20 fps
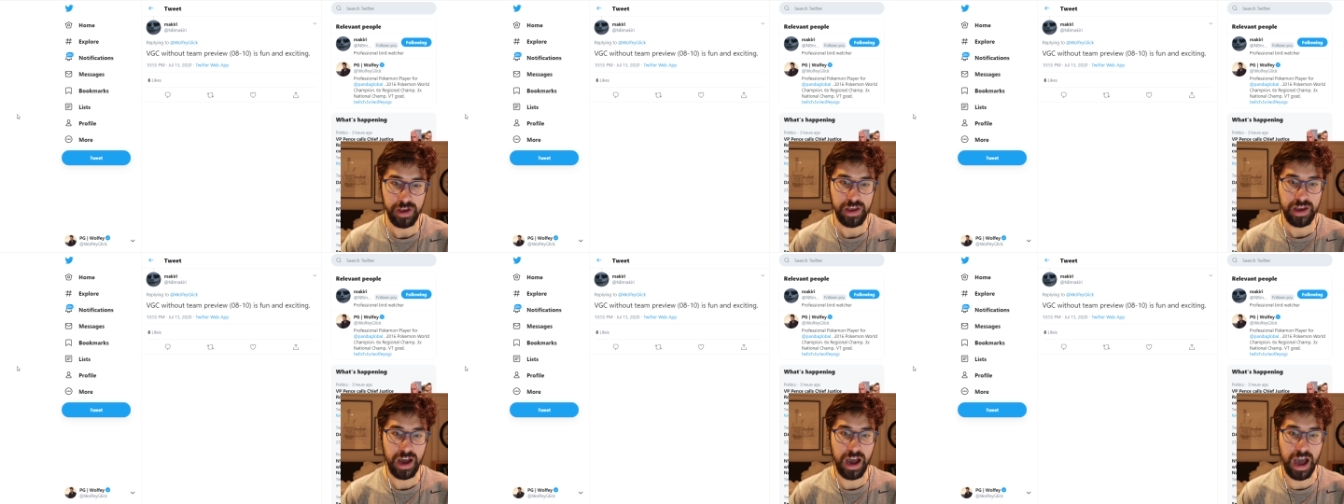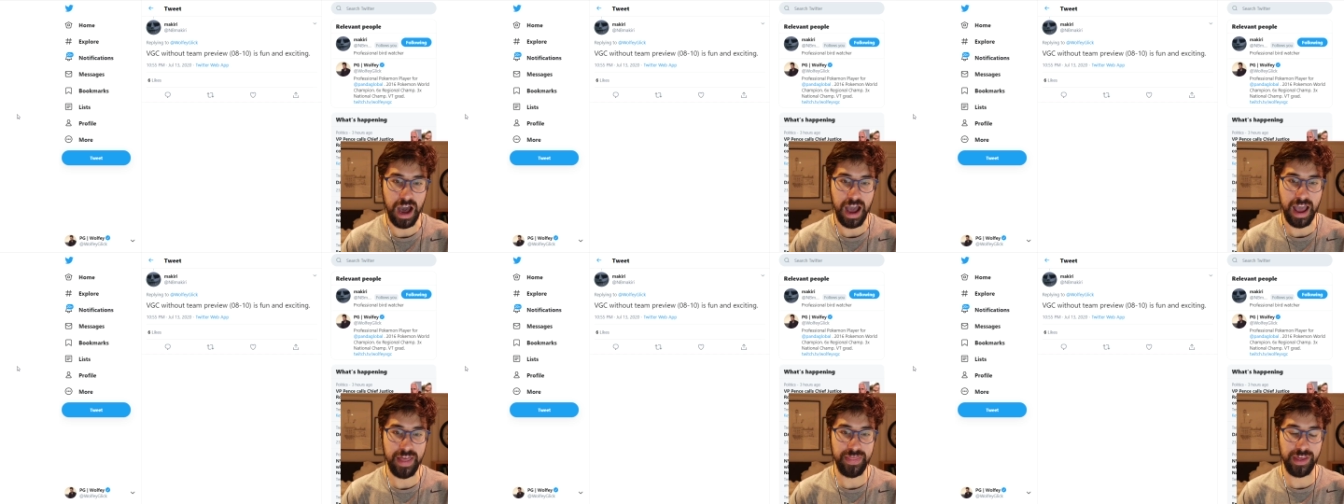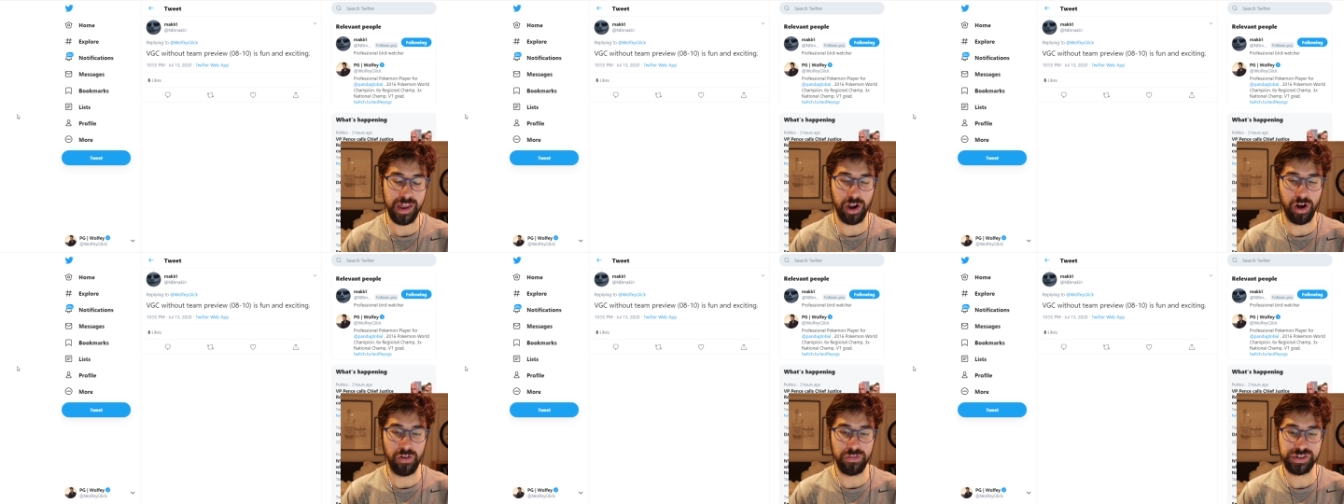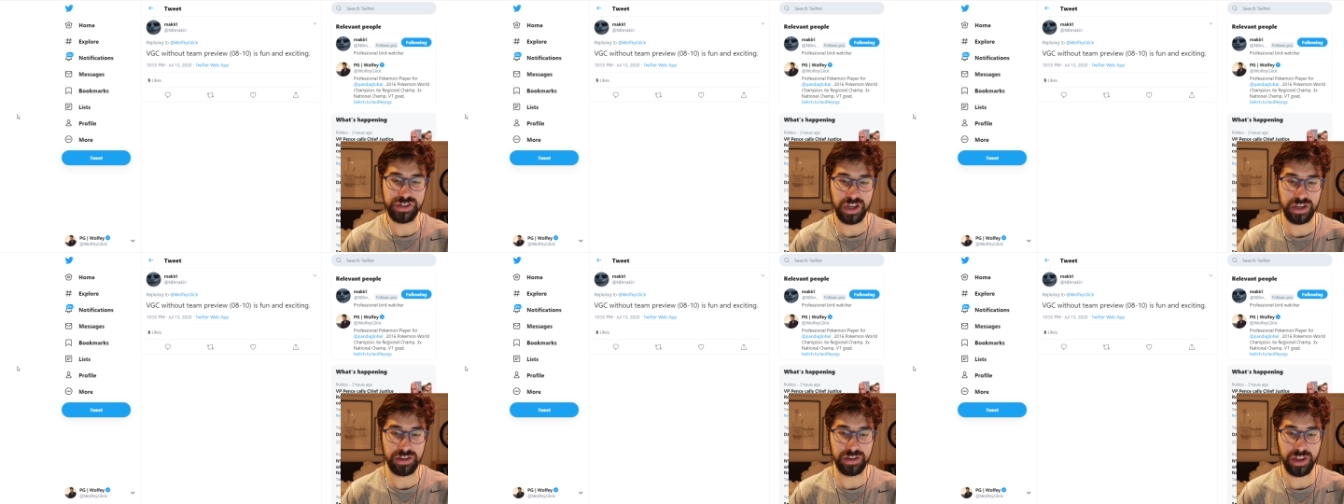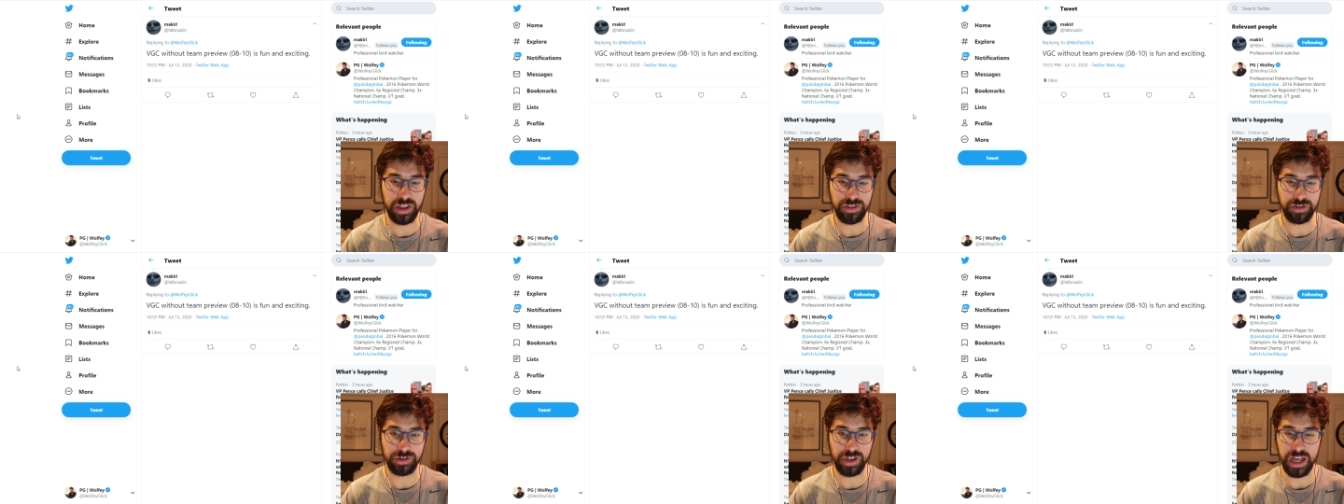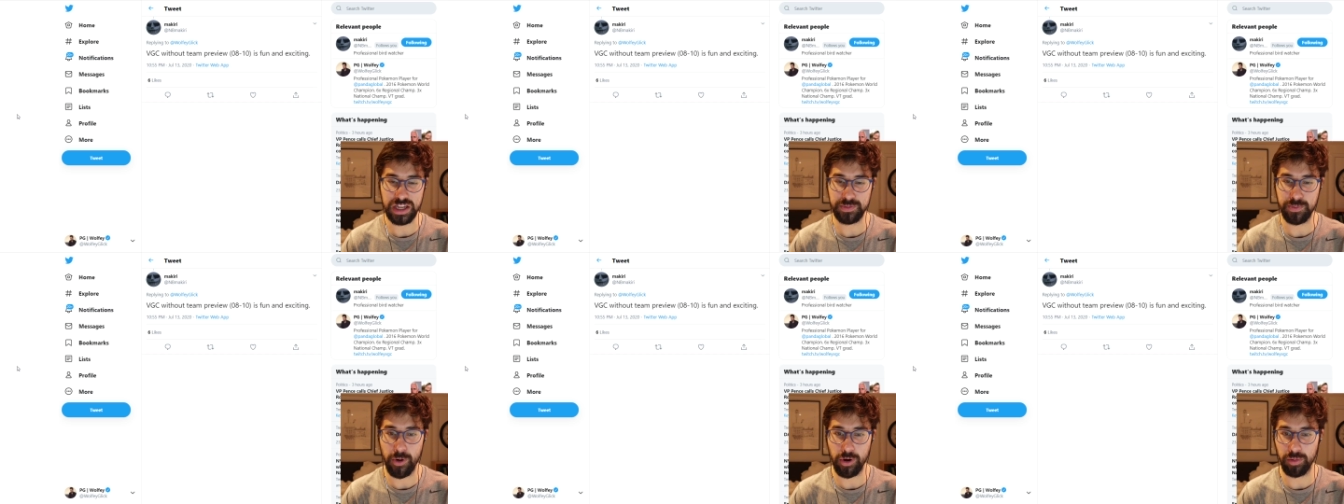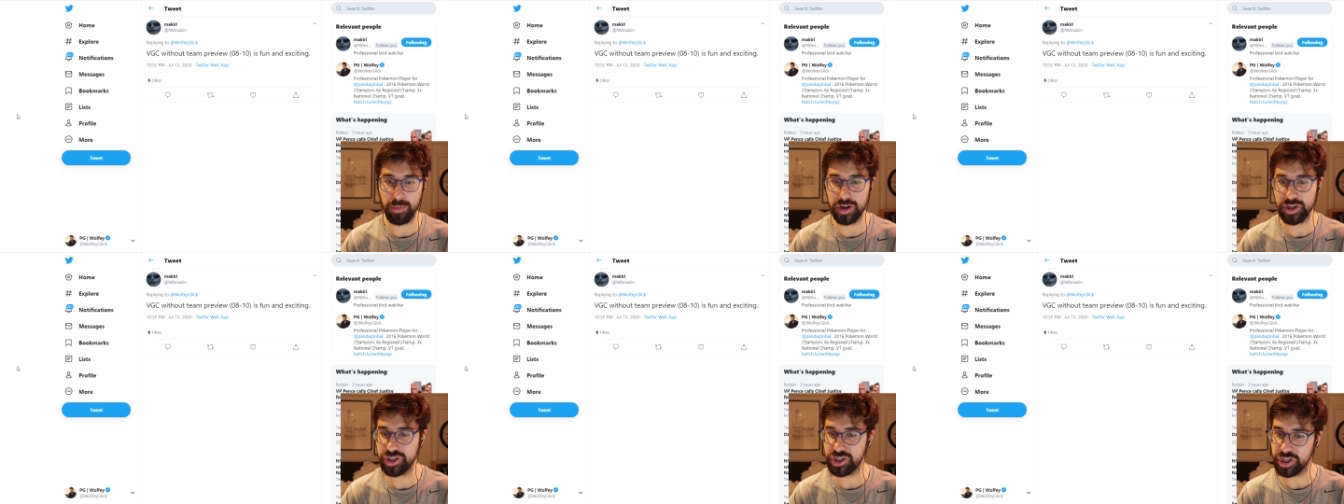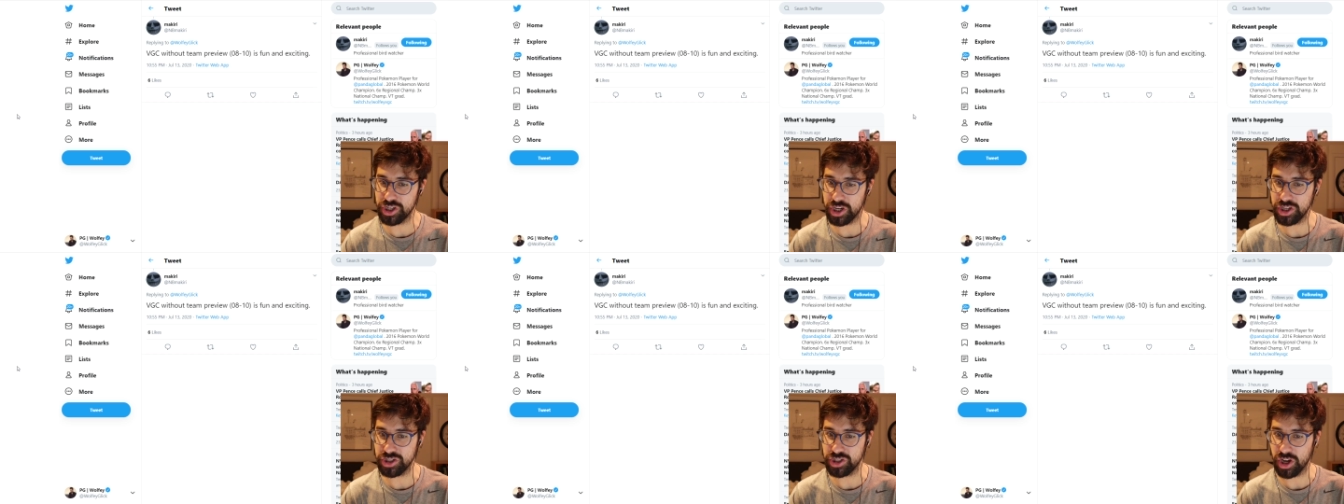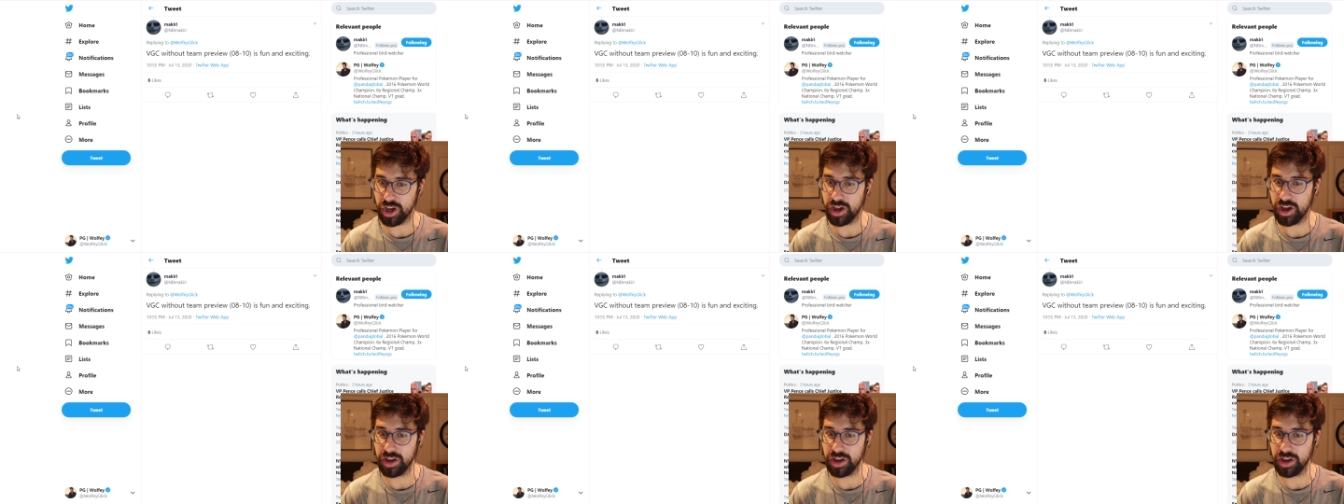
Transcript: uh, and then all of a sudden like their last Pokemon Shedinja,